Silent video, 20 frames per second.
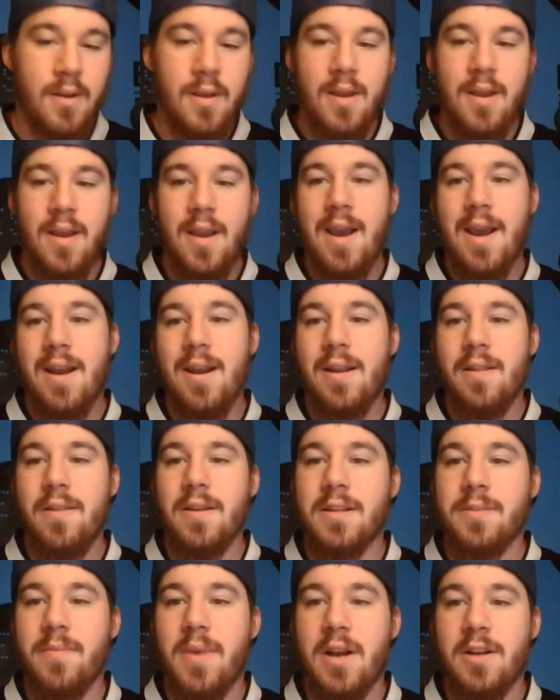And in
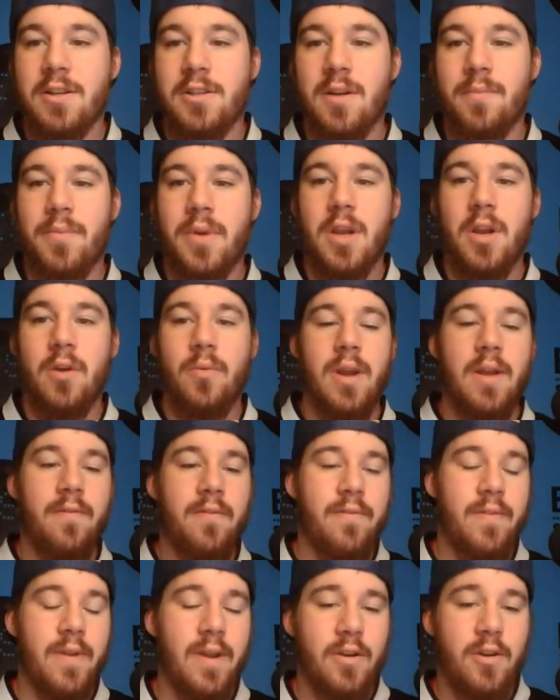this matchup here, we have
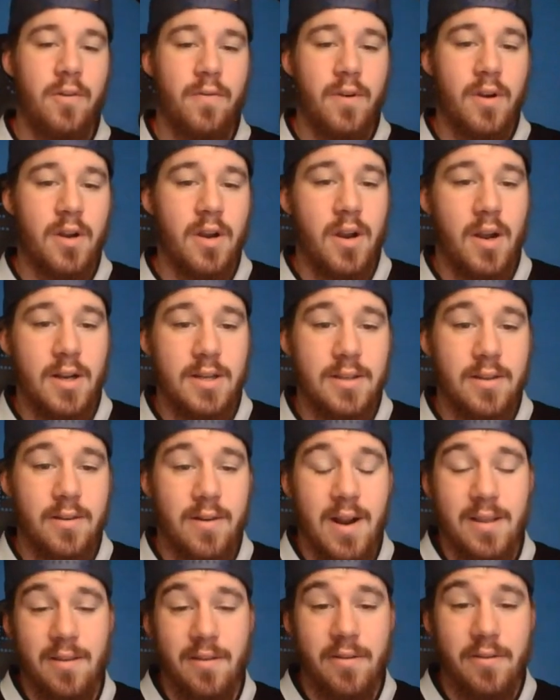the Vancouver Canucks. They're
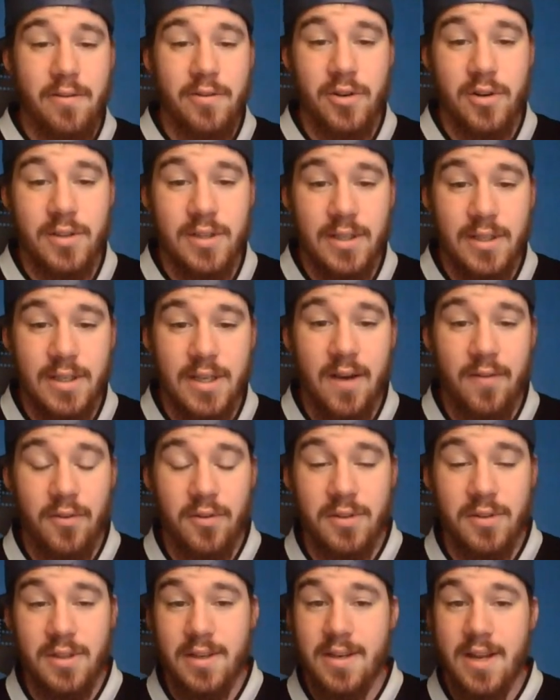at the New Jersey
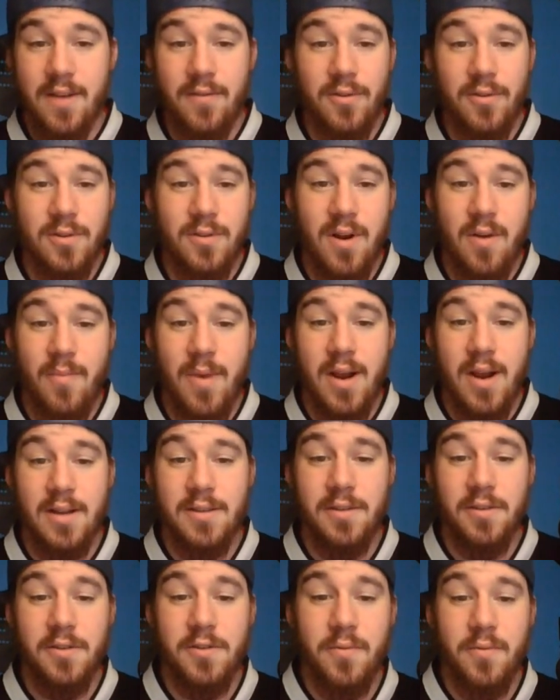Devils. The Devils are on
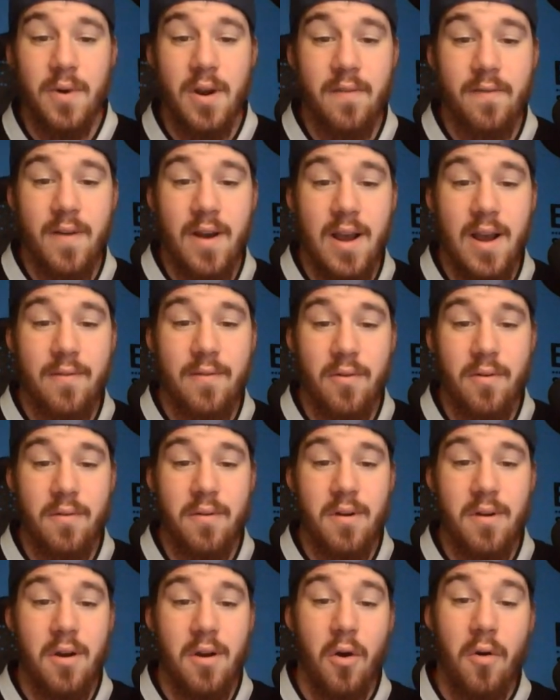-225 or
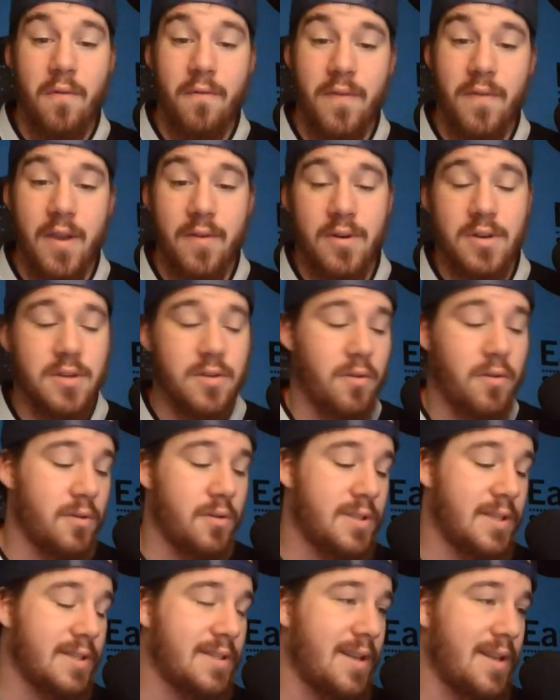home favorites, total
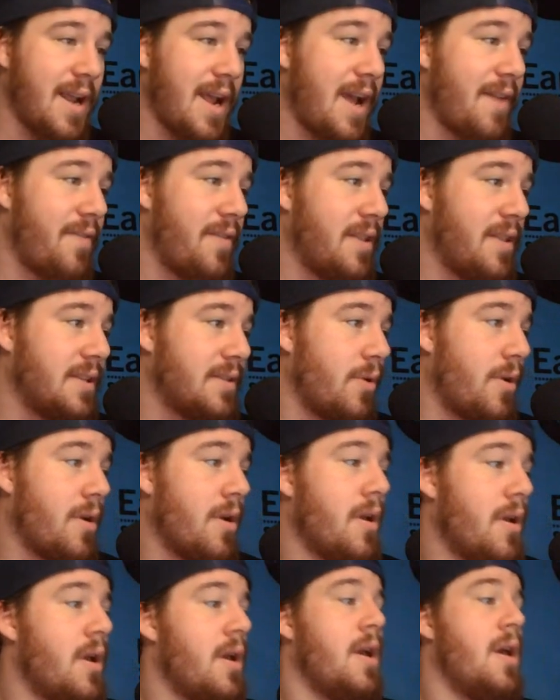6.5 in this
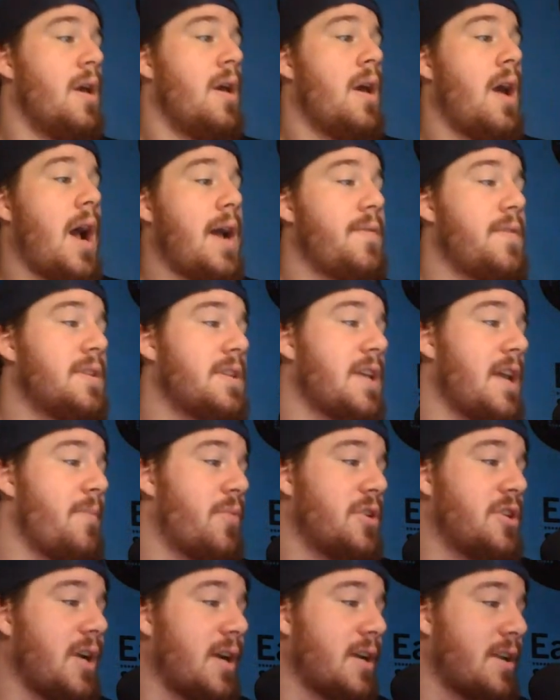one. I have this game
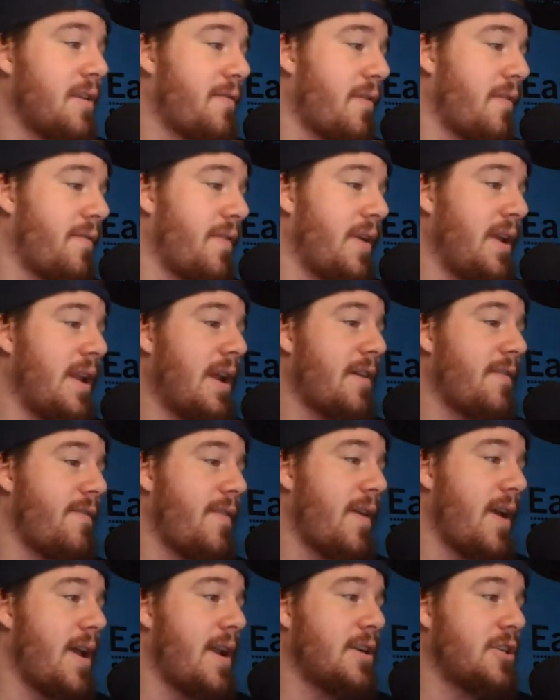projected for Videk
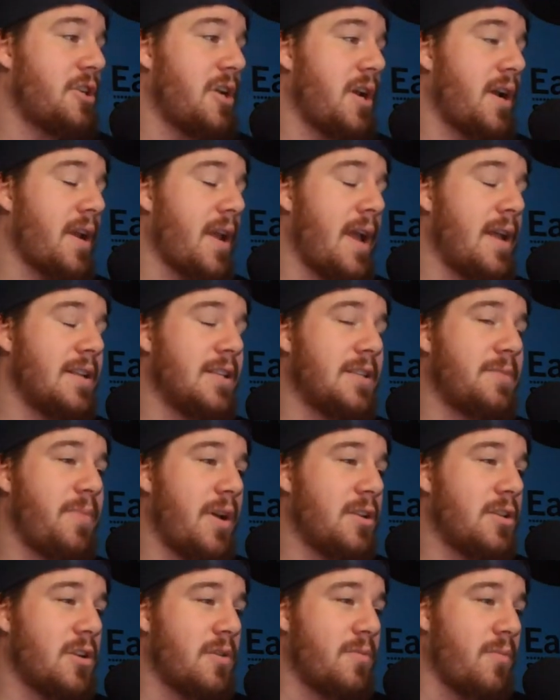Vanecek and
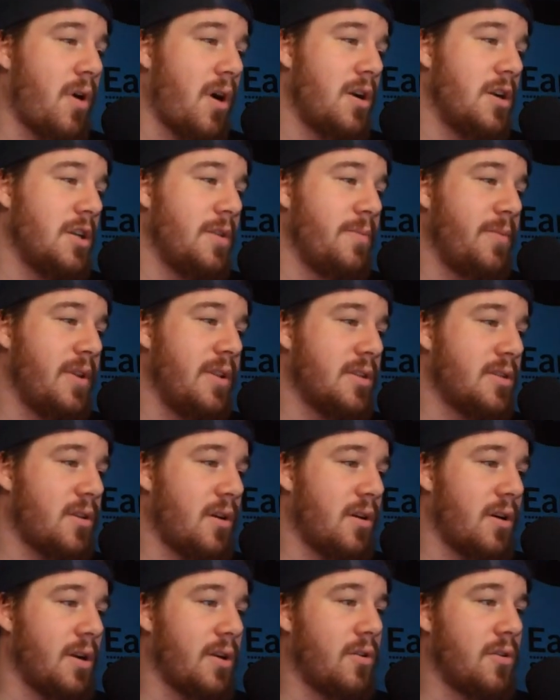Spencer Martin to be the
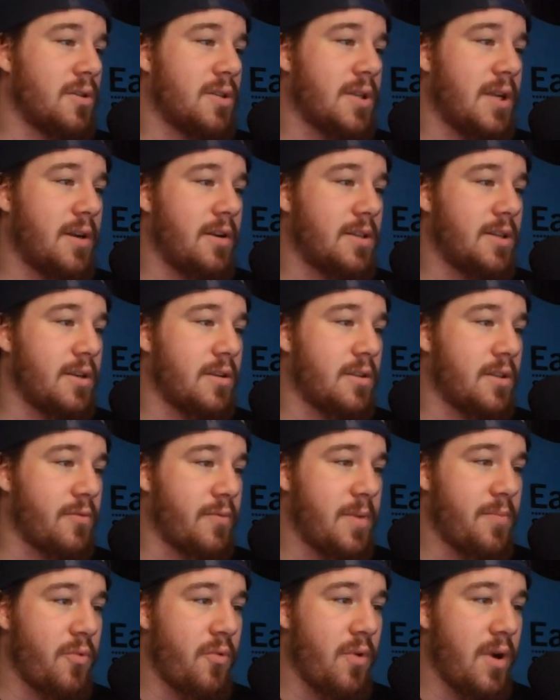starting goaltenders here.
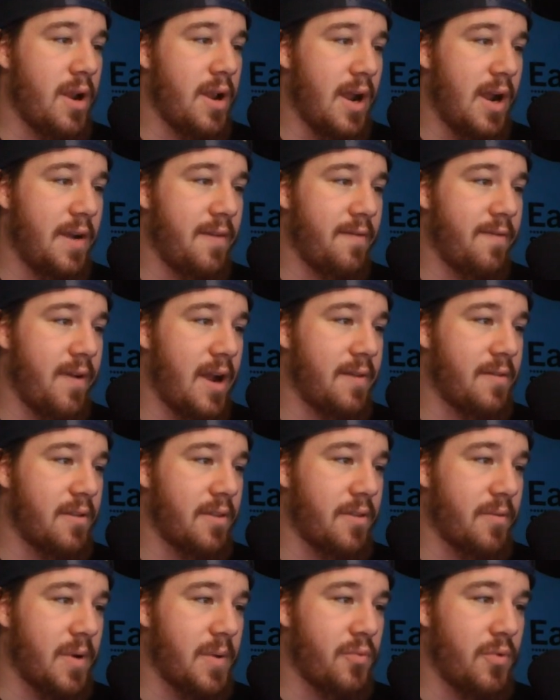3.95 to
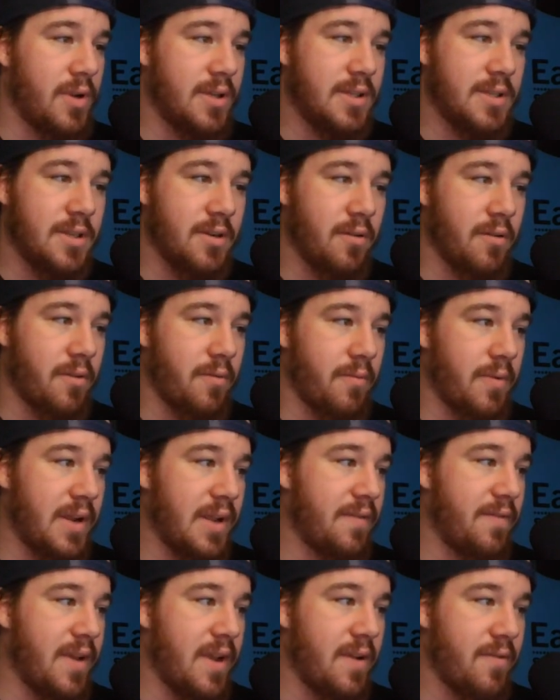3.03
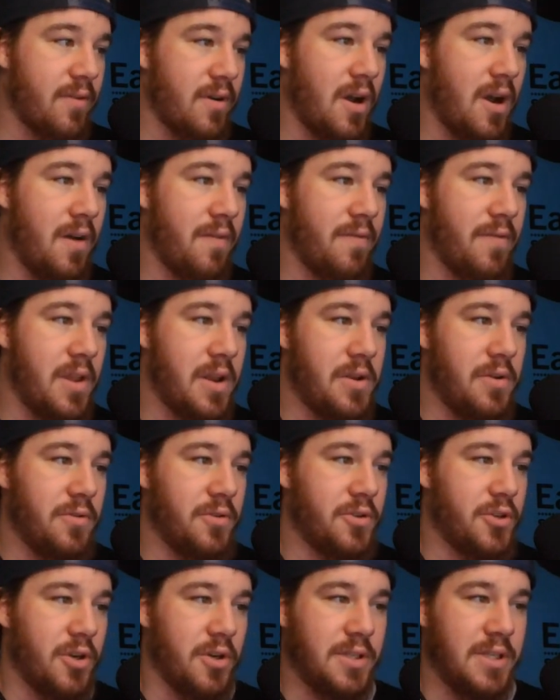in favor of the New
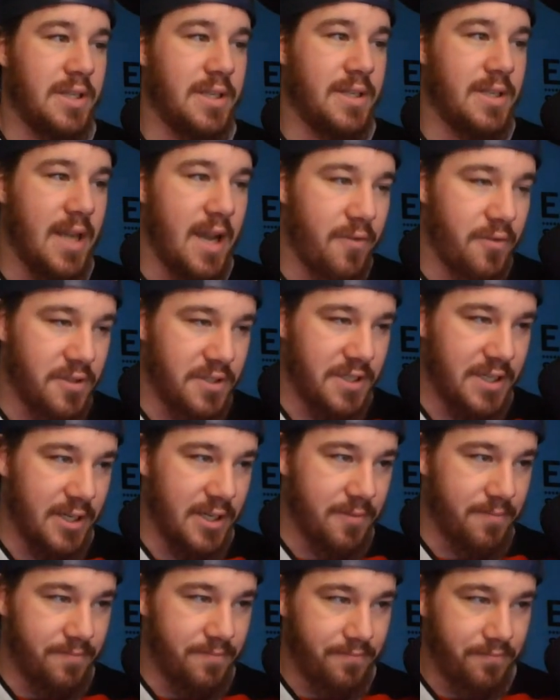Jersey Devils
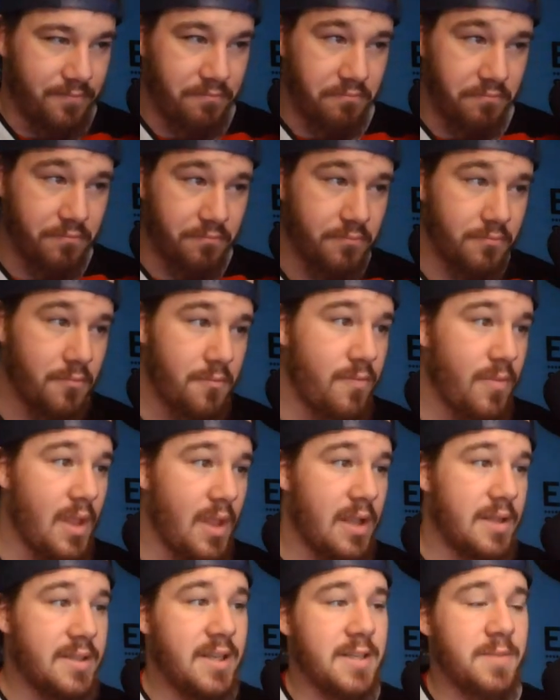here.
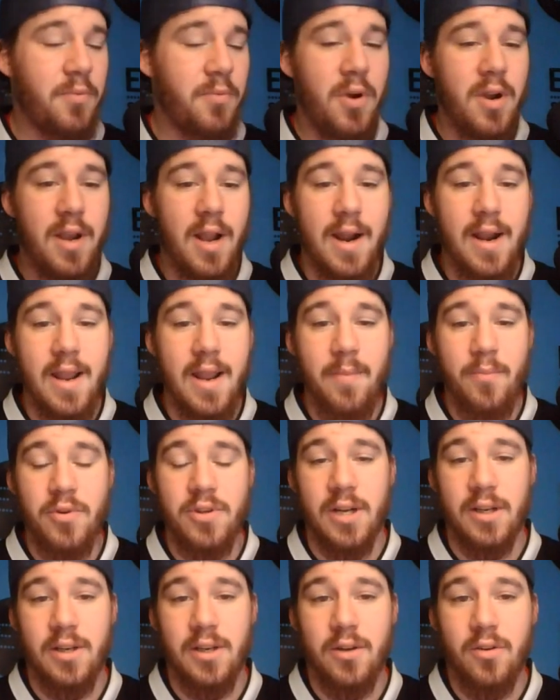6.98
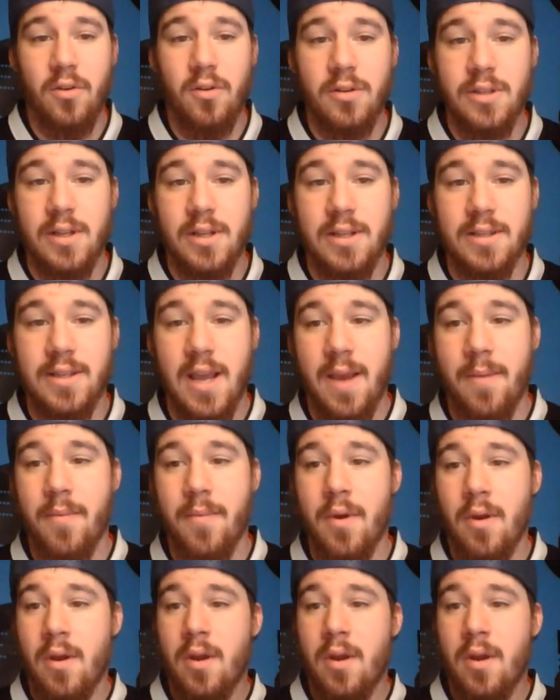projected goals in this game.